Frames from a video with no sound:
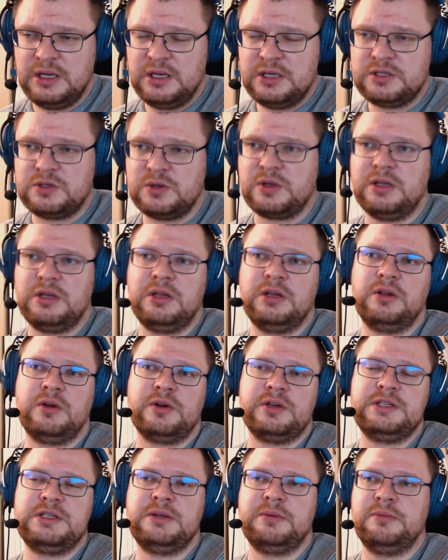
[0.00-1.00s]
So you're gonna
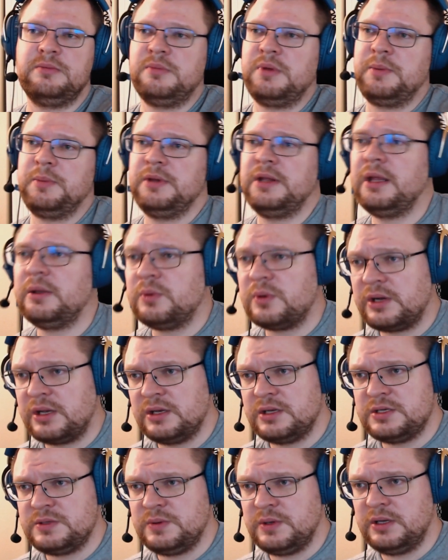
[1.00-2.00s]
learn some maybe networking
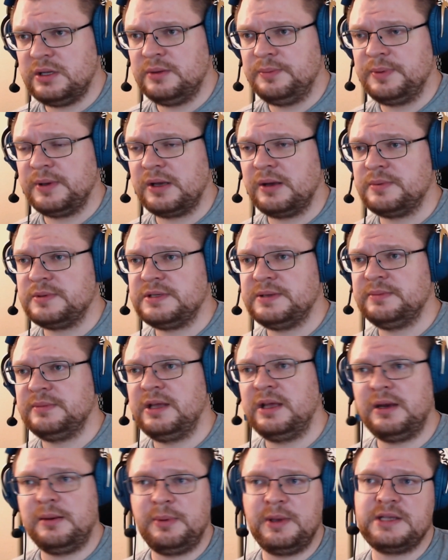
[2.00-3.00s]
as well, pick up some
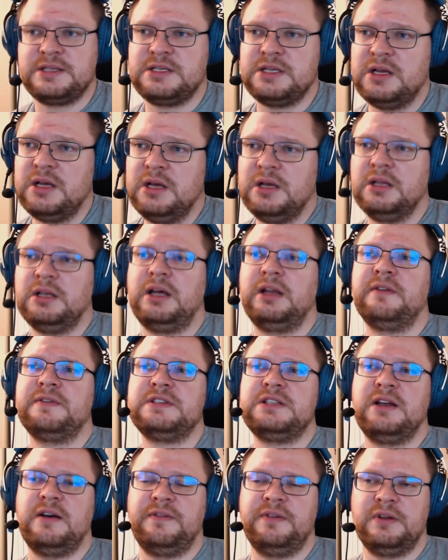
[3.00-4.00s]
database, a lot of
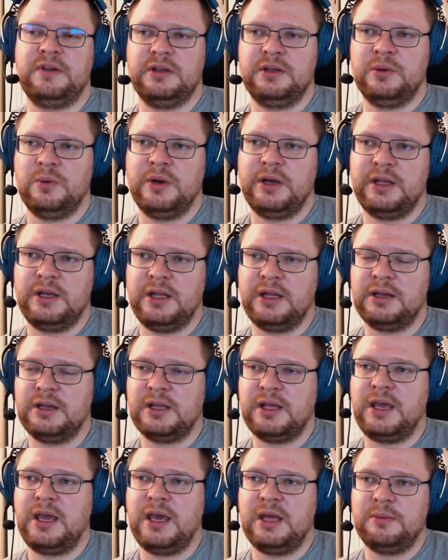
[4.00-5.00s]
stuff along the way that
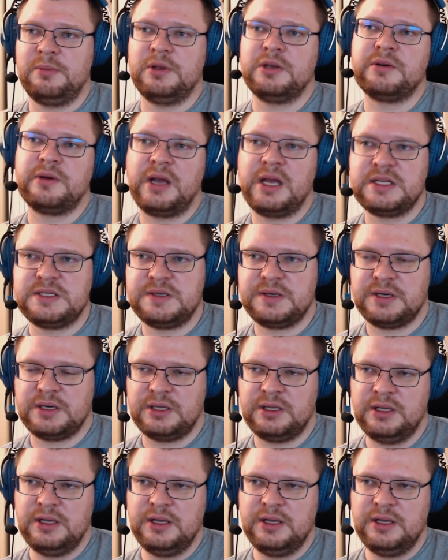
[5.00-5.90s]
can be transferred